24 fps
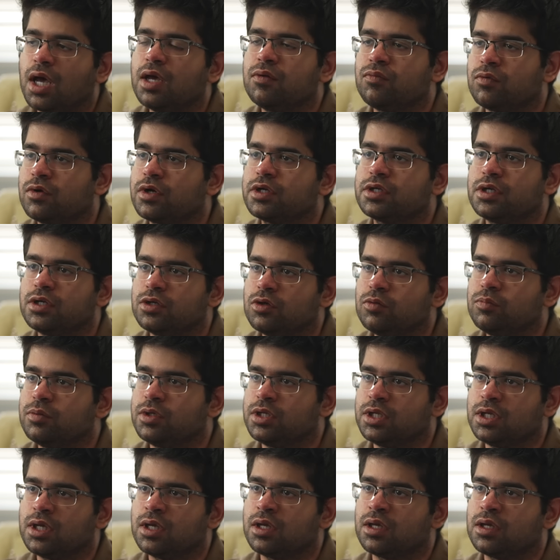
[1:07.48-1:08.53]
I worked at
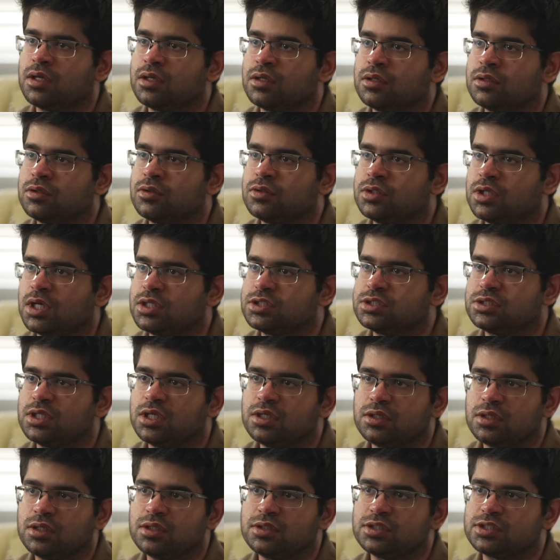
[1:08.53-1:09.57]
OpenAI in two thousand
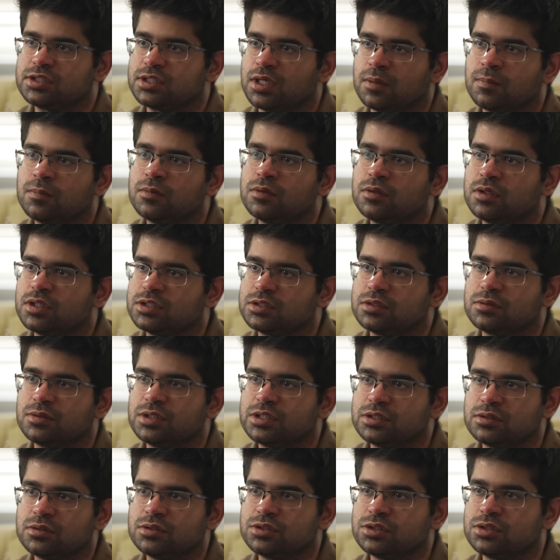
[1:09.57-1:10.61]
eighteen summer as a
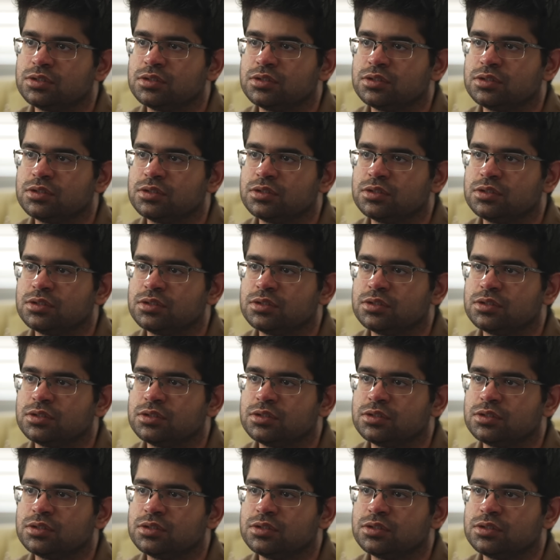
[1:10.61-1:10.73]
research